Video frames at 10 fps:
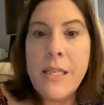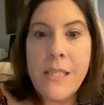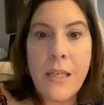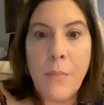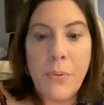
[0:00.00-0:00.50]

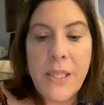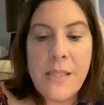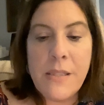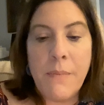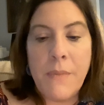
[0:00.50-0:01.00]
to
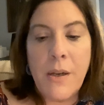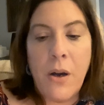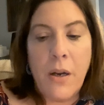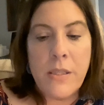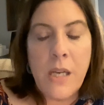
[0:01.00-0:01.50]
complete something
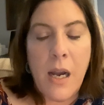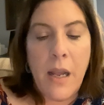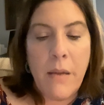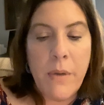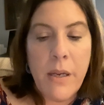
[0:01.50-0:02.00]
on
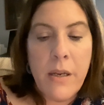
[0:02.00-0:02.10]
time.